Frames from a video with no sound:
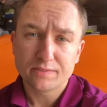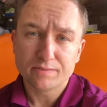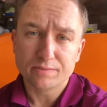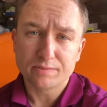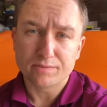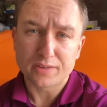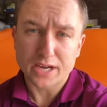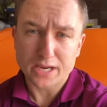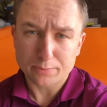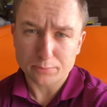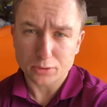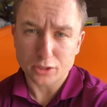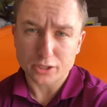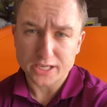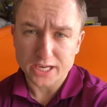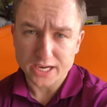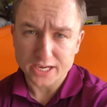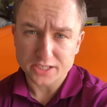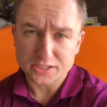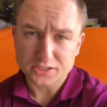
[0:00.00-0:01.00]
vapor
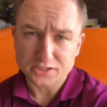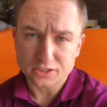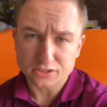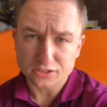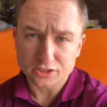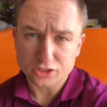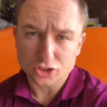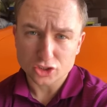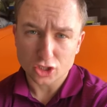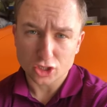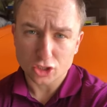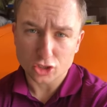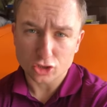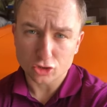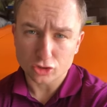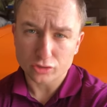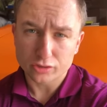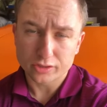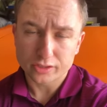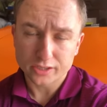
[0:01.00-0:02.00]
canister, the
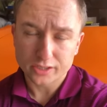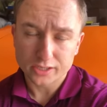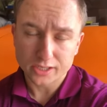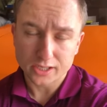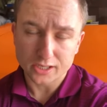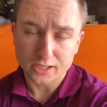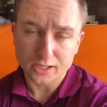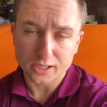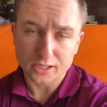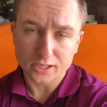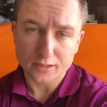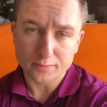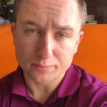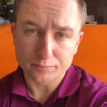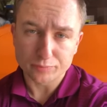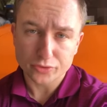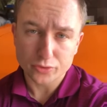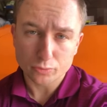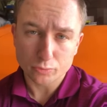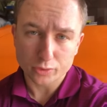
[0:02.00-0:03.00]
charcoal.
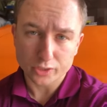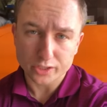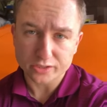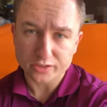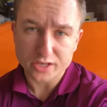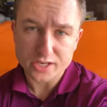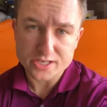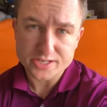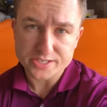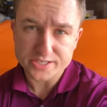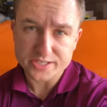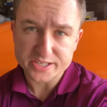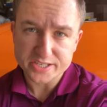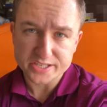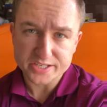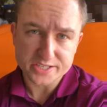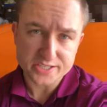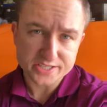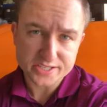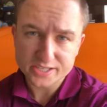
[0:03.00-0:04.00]
Um, what it does
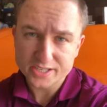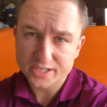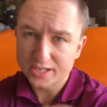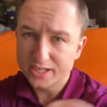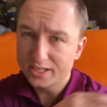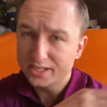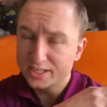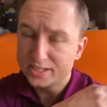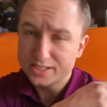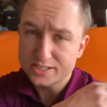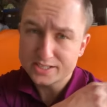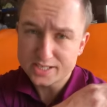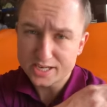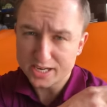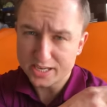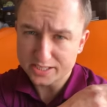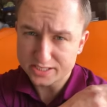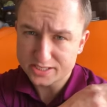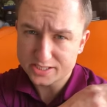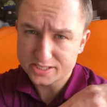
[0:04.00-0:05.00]
is
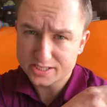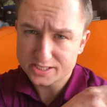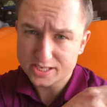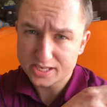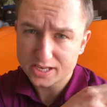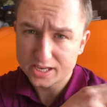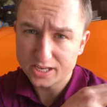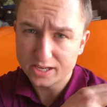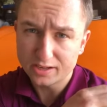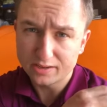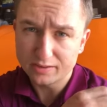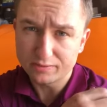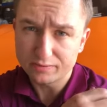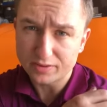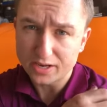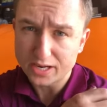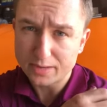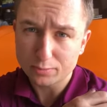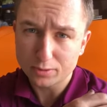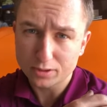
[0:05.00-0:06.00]
takes
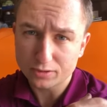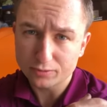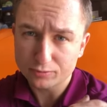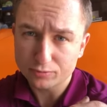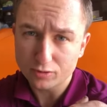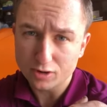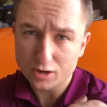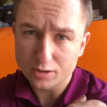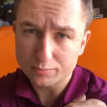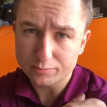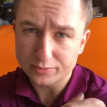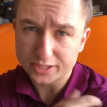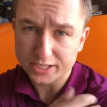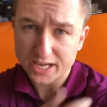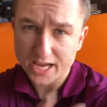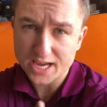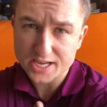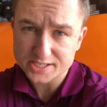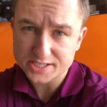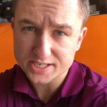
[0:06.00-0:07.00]
vapor from the
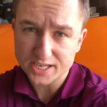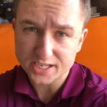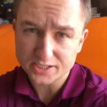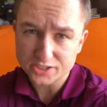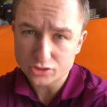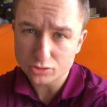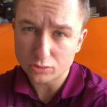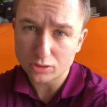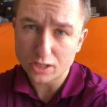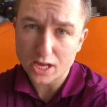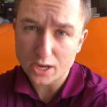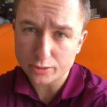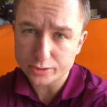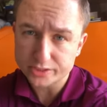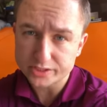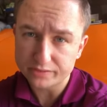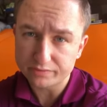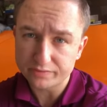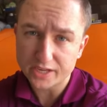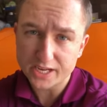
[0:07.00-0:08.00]
gas tank to allow
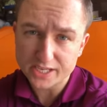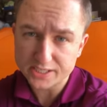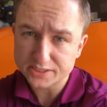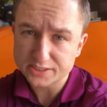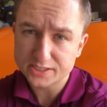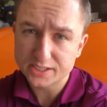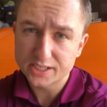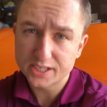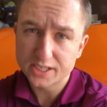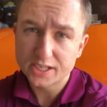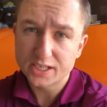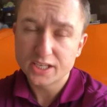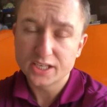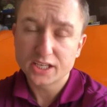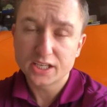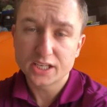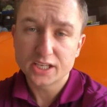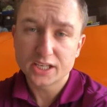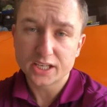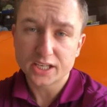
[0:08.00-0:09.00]
it to vent.
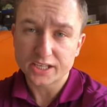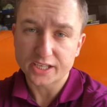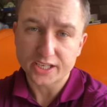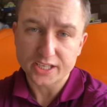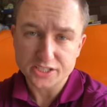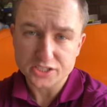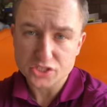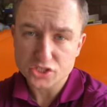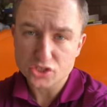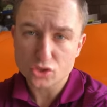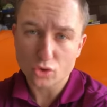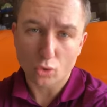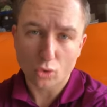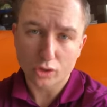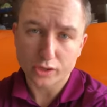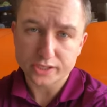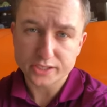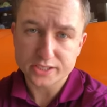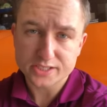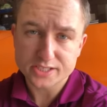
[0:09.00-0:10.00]
It gets
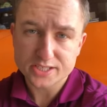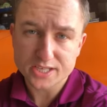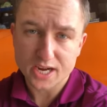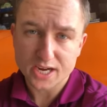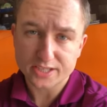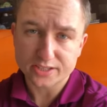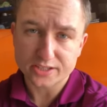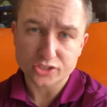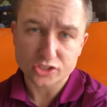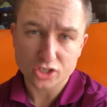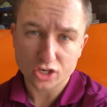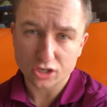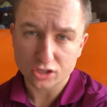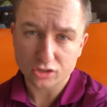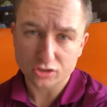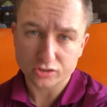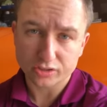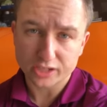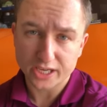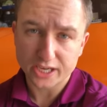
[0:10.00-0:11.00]
stored inside the
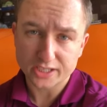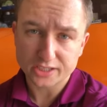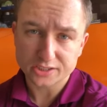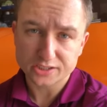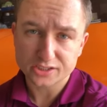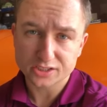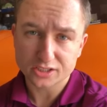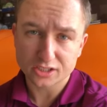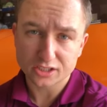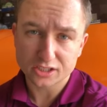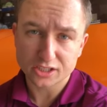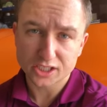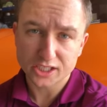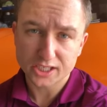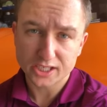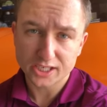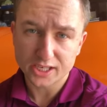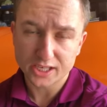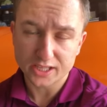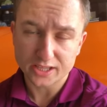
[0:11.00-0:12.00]
charcoal canister
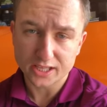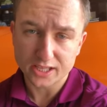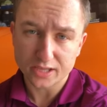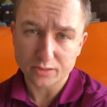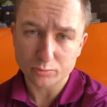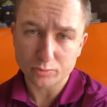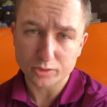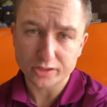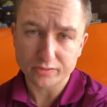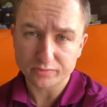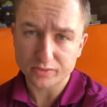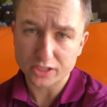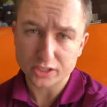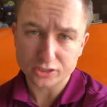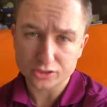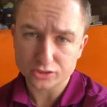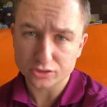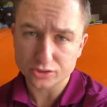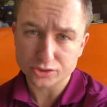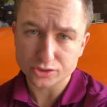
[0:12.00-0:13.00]
and then when the
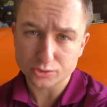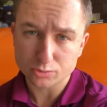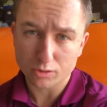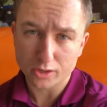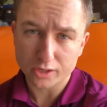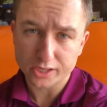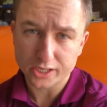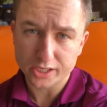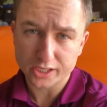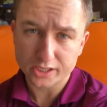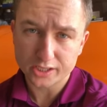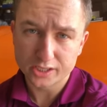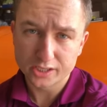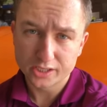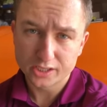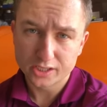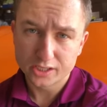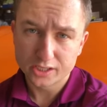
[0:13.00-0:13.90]
vehicle is running